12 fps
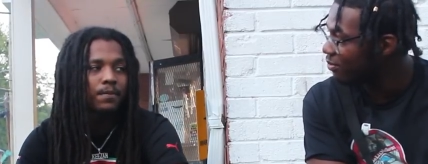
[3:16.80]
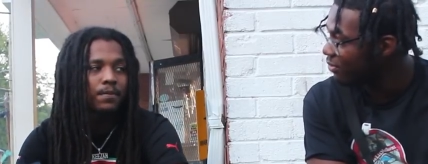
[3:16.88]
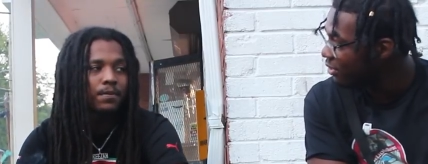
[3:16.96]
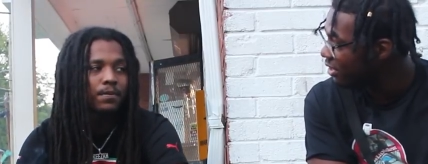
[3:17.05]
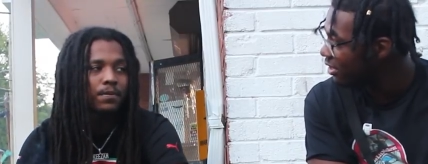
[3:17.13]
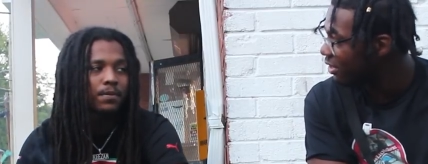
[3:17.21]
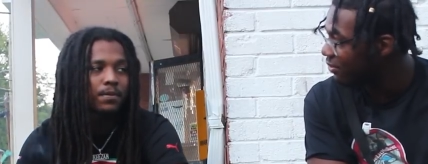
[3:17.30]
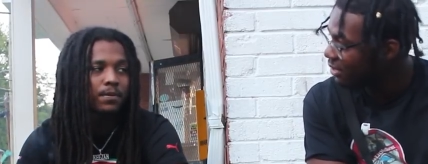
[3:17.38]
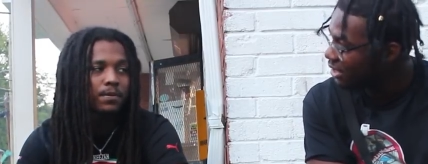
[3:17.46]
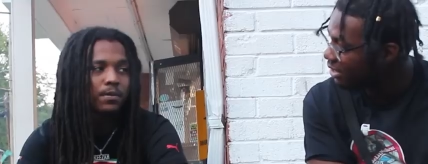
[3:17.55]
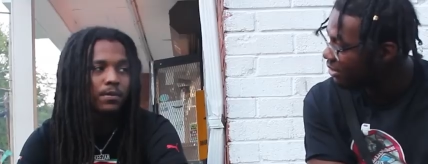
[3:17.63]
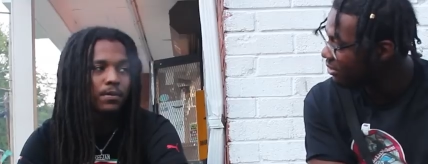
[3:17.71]
Speaker 1: the view, the
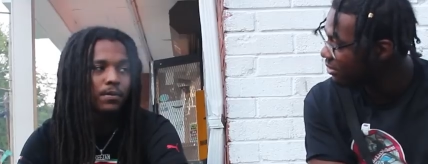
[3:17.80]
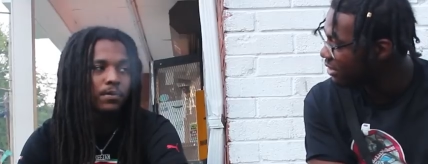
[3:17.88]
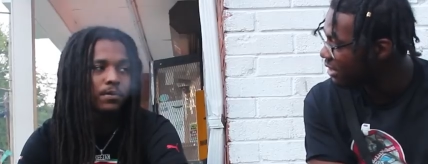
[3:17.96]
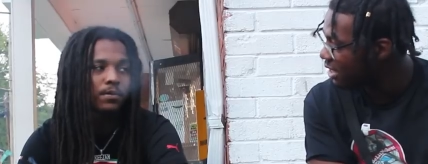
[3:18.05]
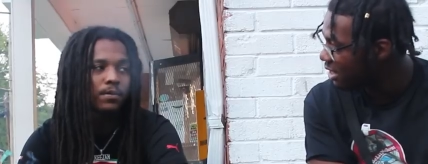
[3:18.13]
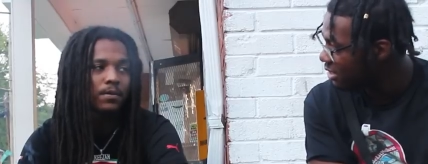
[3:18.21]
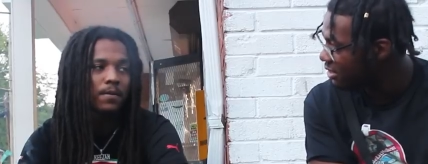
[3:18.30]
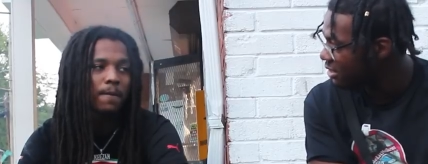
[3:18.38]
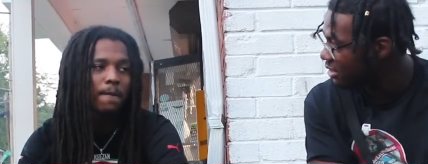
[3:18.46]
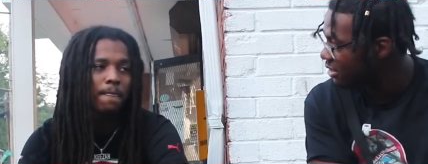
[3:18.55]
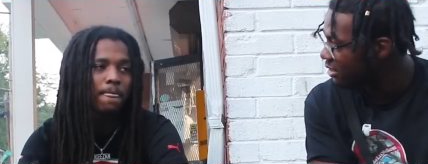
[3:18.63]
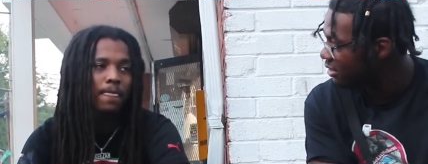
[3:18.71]
videos, the
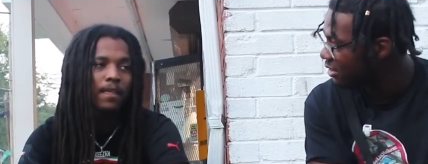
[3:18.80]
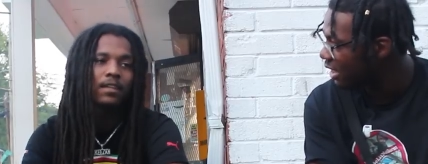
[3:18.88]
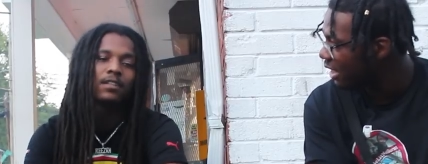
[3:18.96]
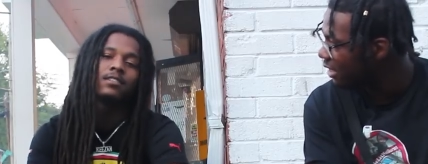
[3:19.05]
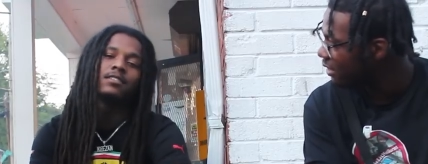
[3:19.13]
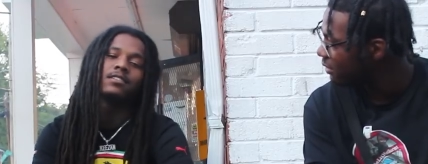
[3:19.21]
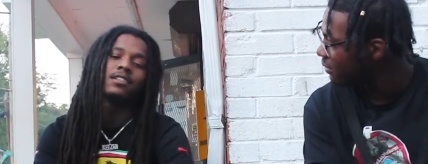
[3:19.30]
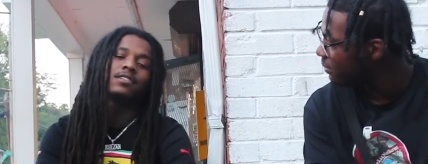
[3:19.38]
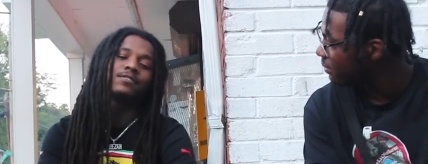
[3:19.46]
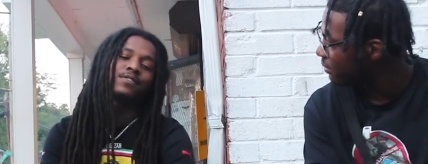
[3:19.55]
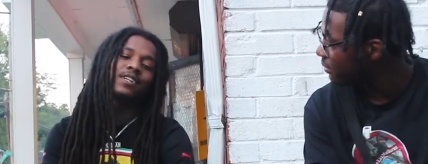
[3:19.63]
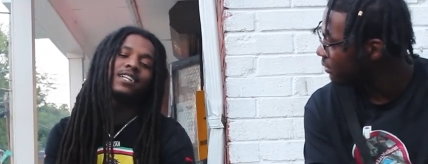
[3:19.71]
concerts? Like
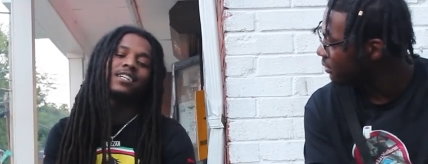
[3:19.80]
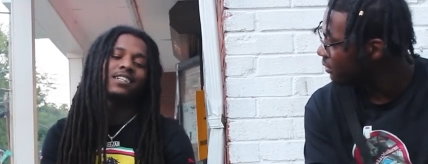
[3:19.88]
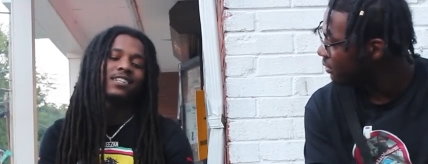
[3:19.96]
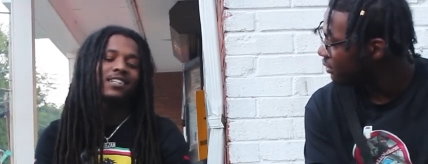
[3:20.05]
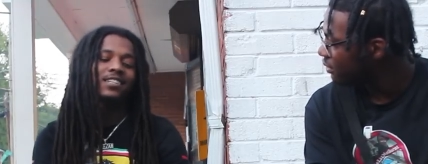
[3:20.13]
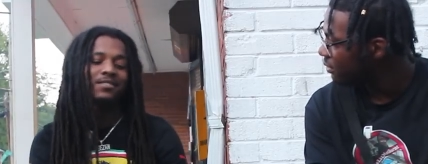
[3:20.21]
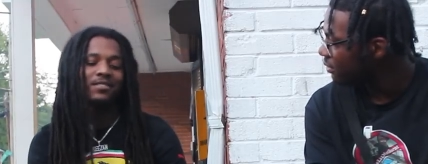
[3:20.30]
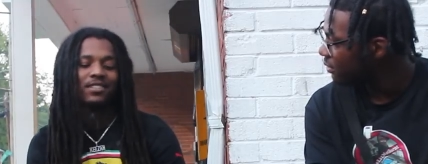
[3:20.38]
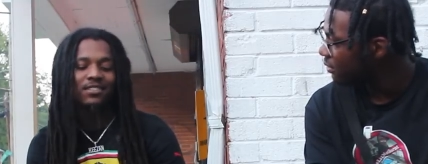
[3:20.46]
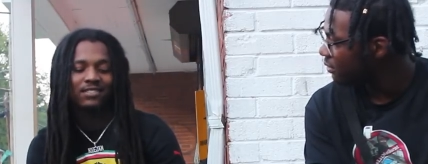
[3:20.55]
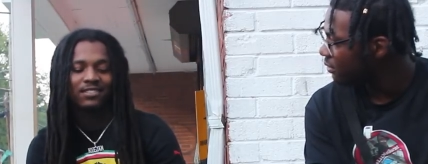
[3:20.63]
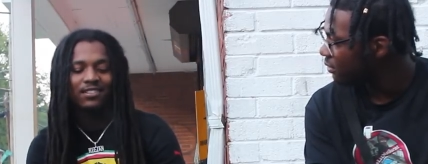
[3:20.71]
Speaker 2: it's really it's
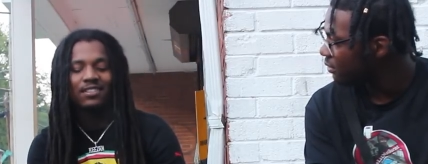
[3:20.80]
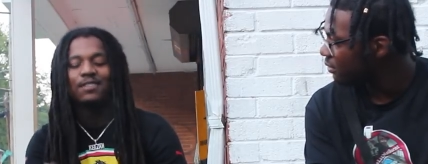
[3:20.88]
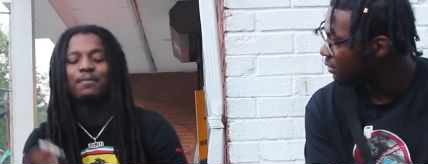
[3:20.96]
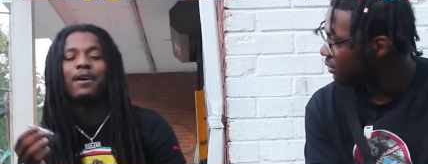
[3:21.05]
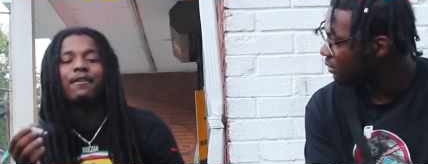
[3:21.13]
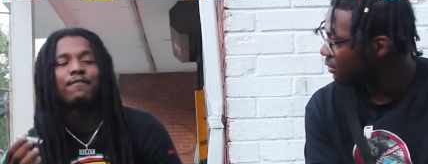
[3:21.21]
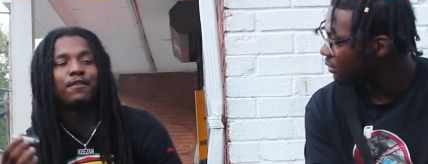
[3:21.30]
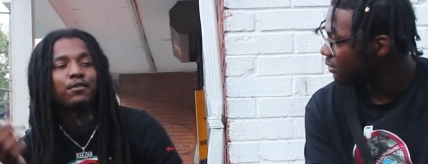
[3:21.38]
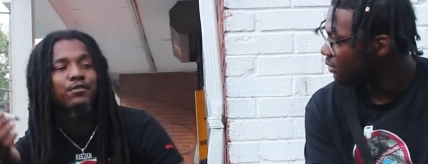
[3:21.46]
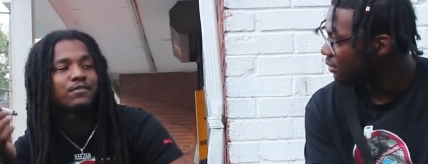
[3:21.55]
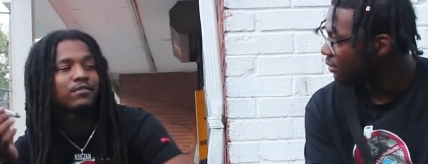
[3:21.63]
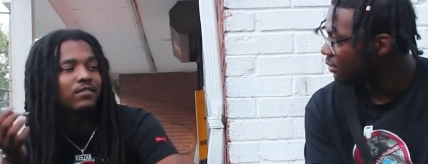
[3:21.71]
my
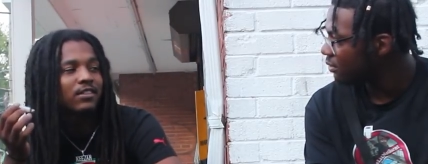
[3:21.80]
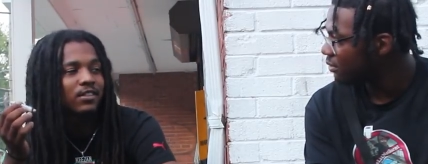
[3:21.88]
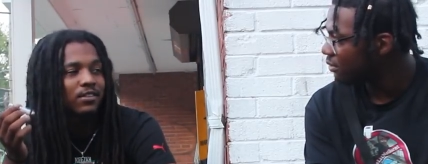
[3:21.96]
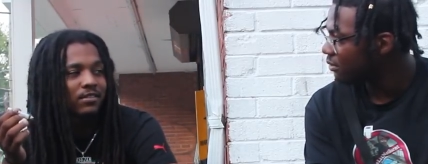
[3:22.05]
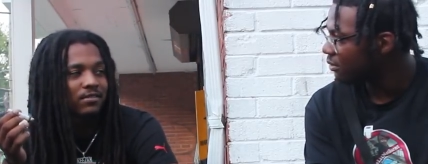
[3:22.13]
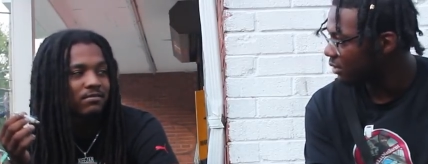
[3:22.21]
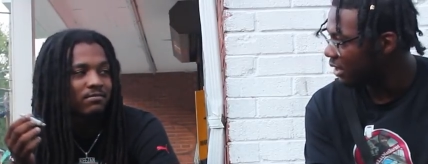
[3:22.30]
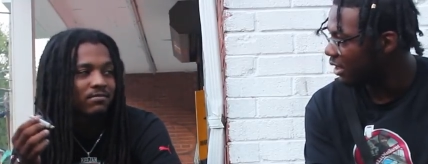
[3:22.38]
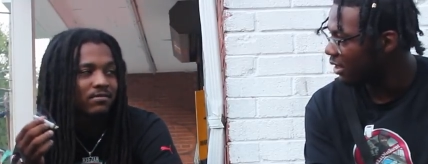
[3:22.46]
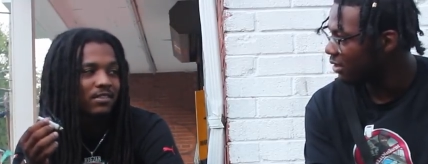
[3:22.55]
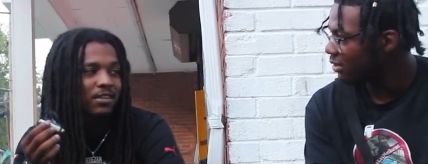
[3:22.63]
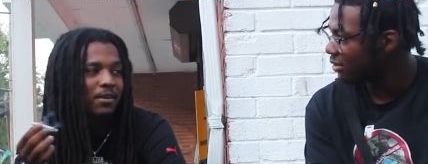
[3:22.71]
folks for real.
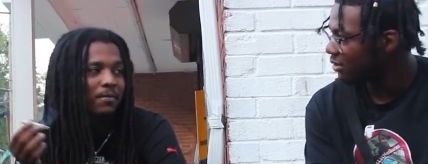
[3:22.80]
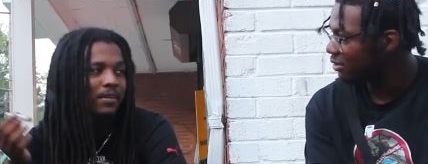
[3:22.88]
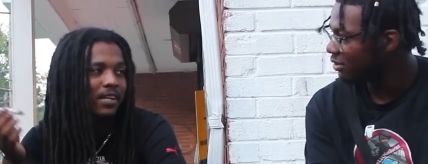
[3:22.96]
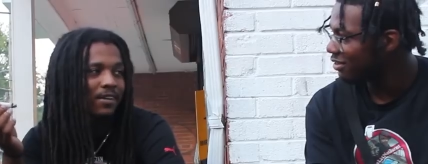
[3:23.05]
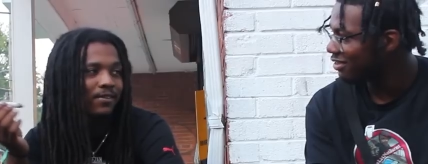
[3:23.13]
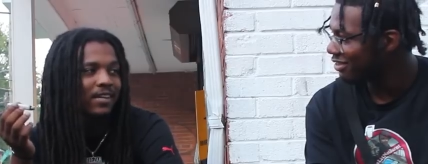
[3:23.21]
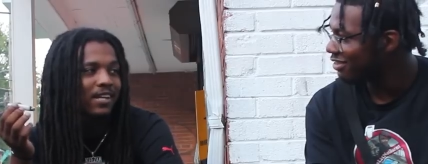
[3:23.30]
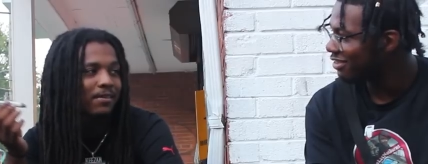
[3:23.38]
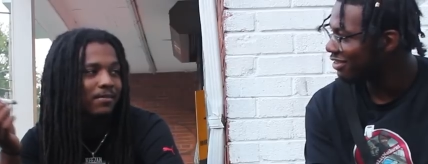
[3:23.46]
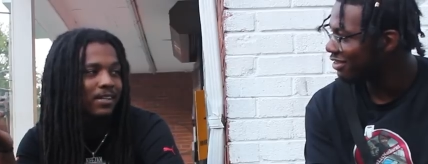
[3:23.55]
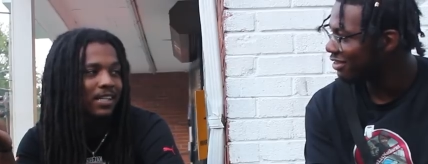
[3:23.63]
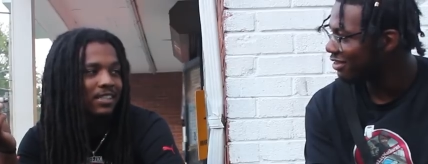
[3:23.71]
Yeah. You know what I mean? They, when they
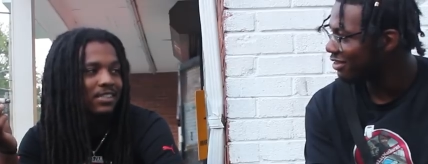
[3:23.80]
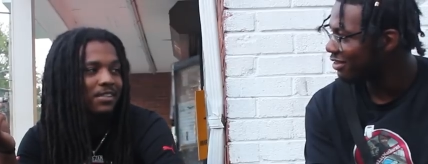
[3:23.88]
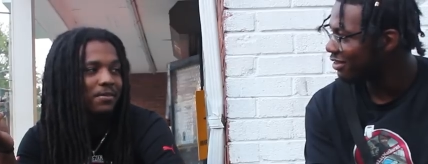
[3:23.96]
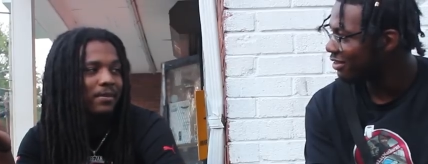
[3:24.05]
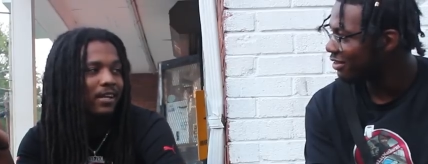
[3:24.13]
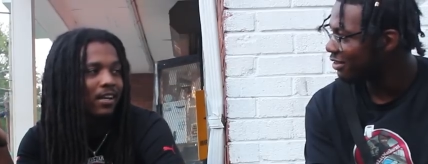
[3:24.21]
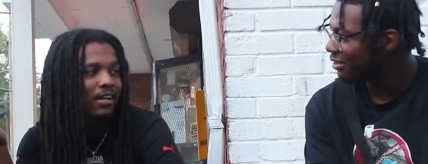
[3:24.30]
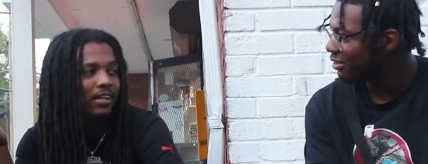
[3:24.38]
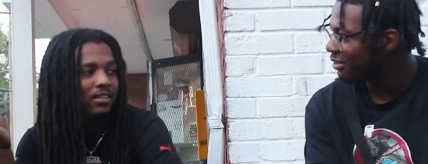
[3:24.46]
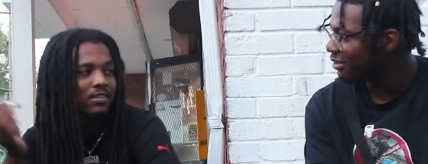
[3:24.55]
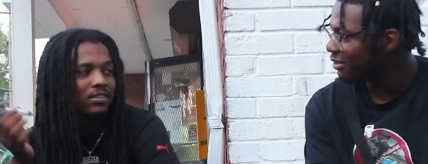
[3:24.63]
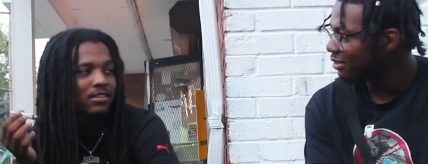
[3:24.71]
when they tell me they
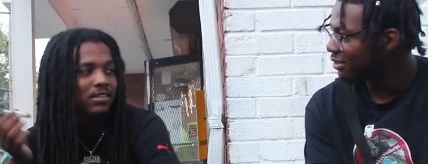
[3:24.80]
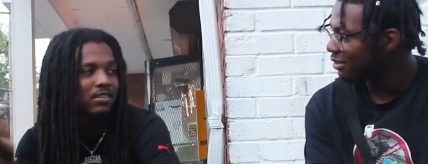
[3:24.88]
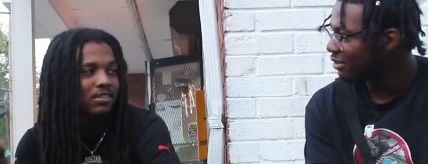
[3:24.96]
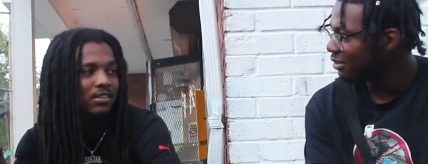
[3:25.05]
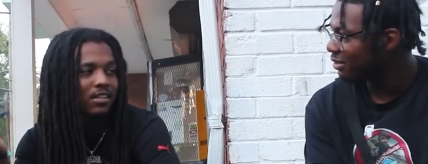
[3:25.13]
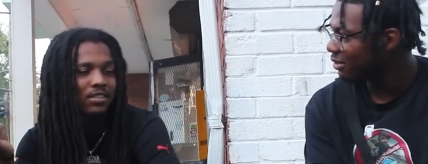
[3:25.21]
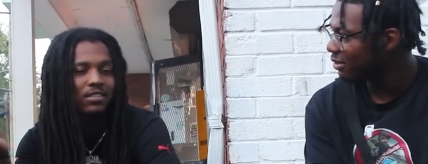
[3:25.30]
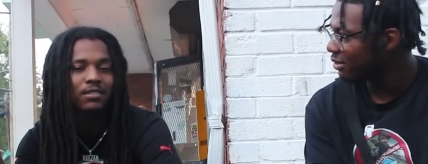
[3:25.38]
like the shit and shit, that